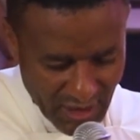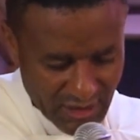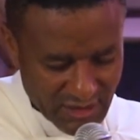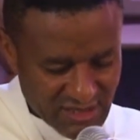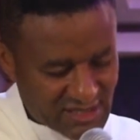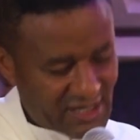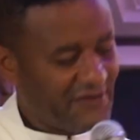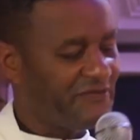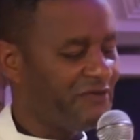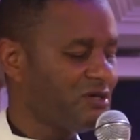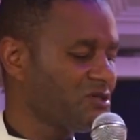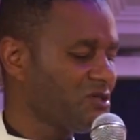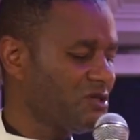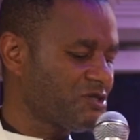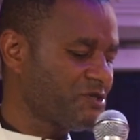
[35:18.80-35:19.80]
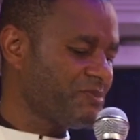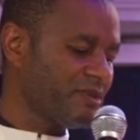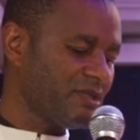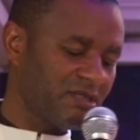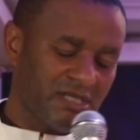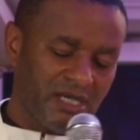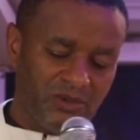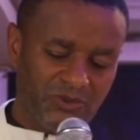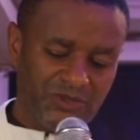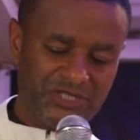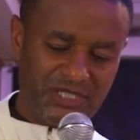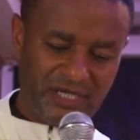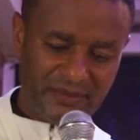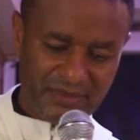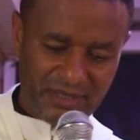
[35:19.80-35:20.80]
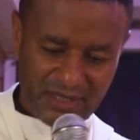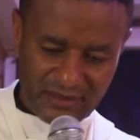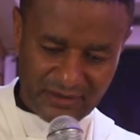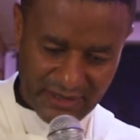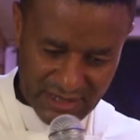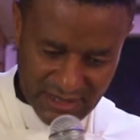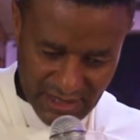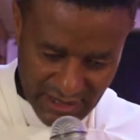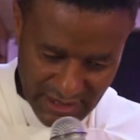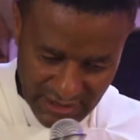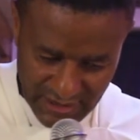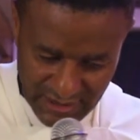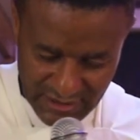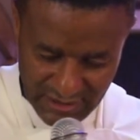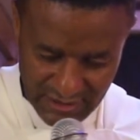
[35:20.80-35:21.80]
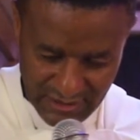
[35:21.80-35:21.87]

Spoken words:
Send forth your spirit and we shall be created.